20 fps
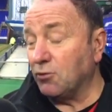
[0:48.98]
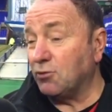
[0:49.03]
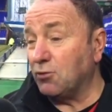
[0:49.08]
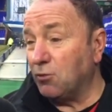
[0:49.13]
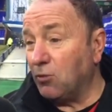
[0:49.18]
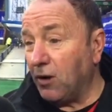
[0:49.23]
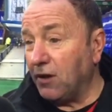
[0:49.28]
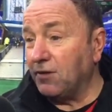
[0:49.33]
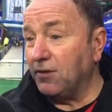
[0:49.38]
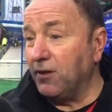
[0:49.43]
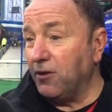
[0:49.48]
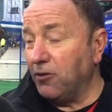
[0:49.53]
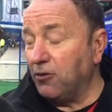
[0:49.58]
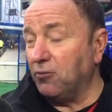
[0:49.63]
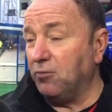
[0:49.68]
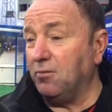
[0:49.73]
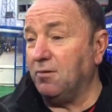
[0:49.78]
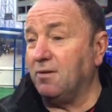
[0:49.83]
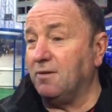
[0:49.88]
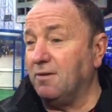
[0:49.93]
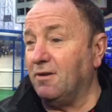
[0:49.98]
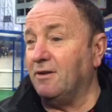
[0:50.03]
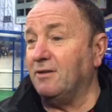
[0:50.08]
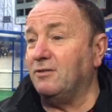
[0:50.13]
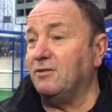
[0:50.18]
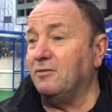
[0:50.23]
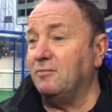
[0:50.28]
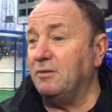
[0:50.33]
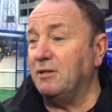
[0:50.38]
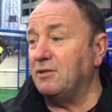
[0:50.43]
is 1-0. I'd
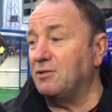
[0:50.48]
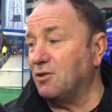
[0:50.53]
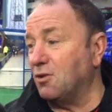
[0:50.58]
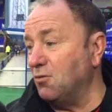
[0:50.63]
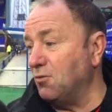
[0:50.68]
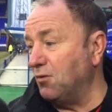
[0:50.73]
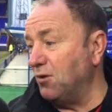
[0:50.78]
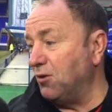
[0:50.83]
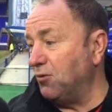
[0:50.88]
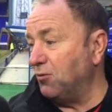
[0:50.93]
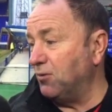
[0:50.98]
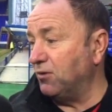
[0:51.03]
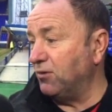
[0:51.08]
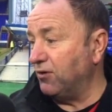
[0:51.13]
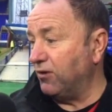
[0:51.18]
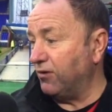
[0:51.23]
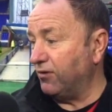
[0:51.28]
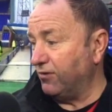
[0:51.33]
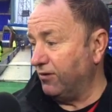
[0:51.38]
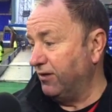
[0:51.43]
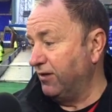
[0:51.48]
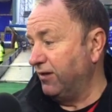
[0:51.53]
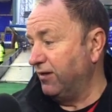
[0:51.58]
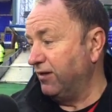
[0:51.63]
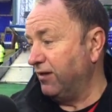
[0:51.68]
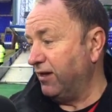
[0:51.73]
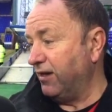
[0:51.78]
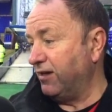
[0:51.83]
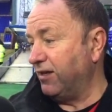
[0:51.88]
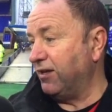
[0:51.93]
like to have been 2-0 and not
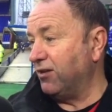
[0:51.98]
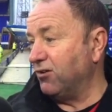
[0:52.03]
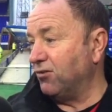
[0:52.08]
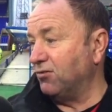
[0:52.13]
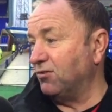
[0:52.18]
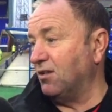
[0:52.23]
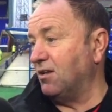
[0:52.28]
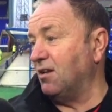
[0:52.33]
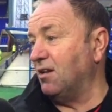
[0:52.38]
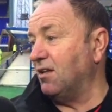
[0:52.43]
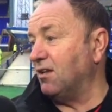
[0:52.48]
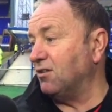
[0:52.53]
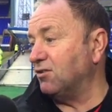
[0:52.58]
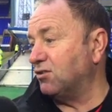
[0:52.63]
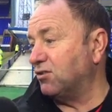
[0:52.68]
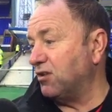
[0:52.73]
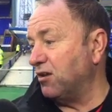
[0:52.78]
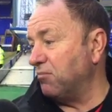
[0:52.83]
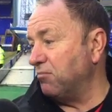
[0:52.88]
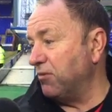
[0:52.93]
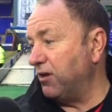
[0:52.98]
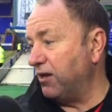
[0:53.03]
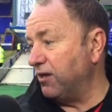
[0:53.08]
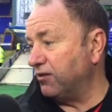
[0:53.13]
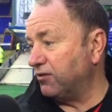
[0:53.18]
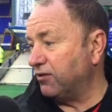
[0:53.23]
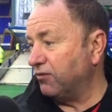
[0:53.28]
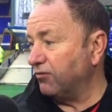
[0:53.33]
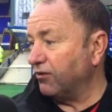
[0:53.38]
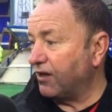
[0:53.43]
had it gone to the last 10
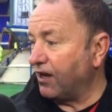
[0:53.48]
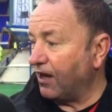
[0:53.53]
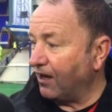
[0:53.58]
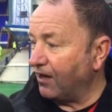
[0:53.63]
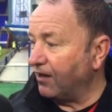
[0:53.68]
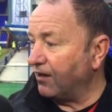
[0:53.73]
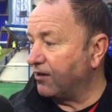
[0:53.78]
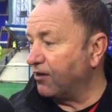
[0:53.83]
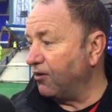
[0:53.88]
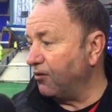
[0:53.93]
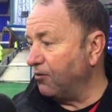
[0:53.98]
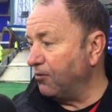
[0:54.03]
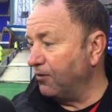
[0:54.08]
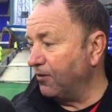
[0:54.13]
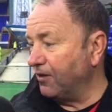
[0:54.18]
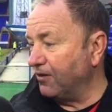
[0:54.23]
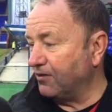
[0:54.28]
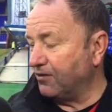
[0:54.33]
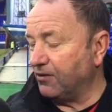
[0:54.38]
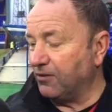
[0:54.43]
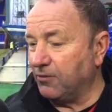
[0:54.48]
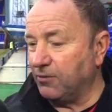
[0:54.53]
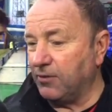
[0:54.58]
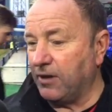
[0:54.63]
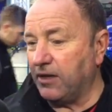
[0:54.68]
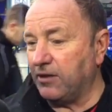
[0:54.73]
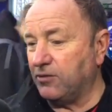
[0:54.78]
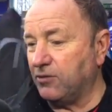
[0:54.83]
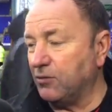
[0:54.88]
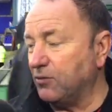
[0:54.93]
minutes of a couple of corners and all
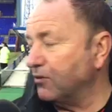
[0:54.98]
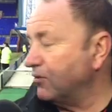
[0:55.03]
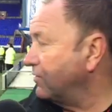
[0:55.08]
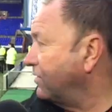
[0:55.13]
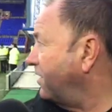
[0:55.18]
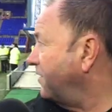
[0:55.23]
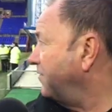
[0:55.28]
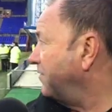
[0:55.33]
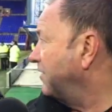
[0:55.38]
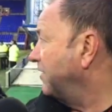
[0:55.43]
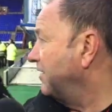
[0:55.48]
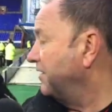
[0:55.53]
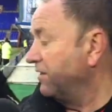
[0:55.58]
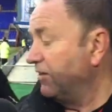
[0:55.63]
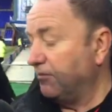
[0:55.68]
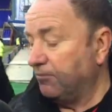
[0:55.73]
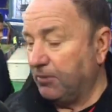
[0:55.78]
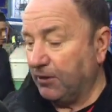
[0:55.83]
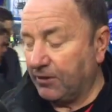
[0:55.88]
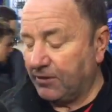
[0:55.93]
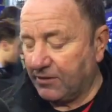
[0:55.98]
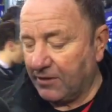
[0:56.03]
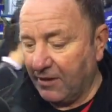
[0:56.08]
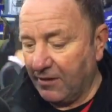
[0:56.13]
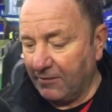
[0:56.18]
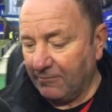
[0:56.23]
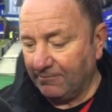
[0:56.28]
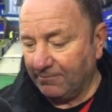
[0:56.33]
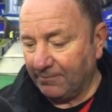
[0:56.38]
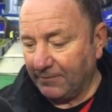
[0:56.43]
that sort of stuff. But
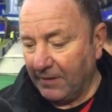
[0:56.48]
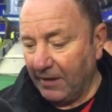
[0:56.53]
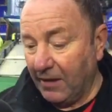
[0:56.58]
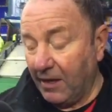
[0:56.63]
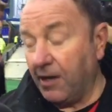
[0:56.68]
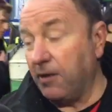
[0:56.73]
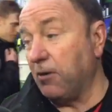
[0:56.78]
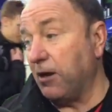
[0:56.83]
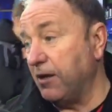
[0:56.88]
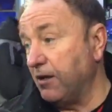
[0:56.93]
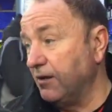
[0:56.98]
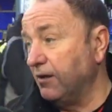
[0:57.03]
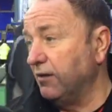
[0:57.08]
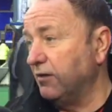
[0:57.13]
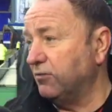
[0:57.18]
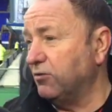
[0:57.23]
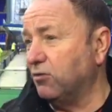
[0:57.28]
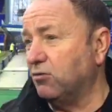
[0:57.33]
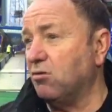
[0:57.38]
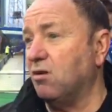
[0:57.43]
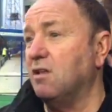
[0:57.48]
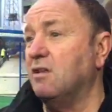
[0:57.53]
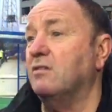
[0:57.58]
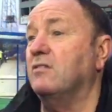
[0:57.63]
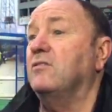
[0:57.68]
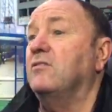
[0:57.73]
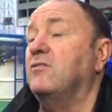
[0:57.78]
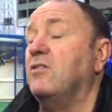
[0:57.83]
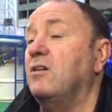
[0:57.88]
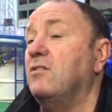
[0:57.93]
anyway, it's a great
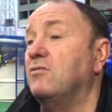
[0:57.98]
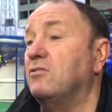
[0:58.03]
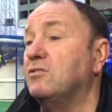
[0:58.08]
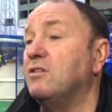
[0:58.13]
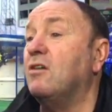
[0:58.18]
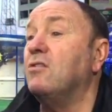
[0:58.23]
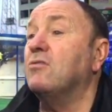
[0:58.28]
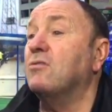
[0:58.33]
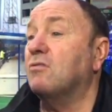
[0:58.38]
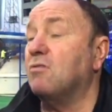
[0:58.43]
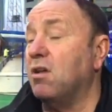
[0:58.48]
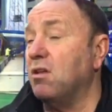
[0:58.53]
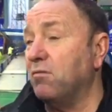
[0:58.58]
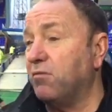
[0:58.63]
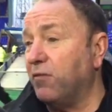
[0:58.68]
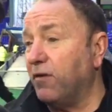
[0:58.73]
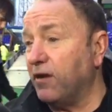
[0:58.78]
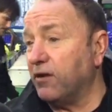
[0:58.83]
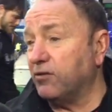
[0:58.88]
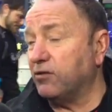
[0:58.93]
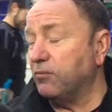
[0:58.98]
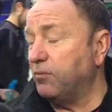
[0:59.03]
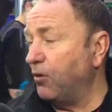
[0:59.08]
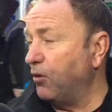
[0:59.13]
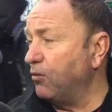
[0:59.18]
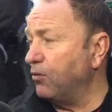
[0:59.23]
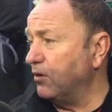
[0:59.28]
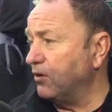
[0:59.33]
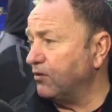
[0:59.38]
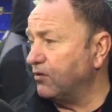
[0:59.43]
result, great for our
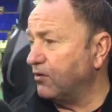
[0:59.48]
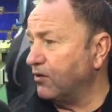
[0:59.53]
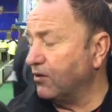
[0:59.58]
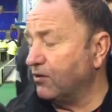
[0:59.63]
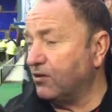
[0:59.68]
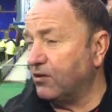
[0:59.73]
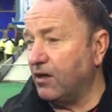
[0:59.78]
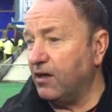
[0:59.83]
supporters to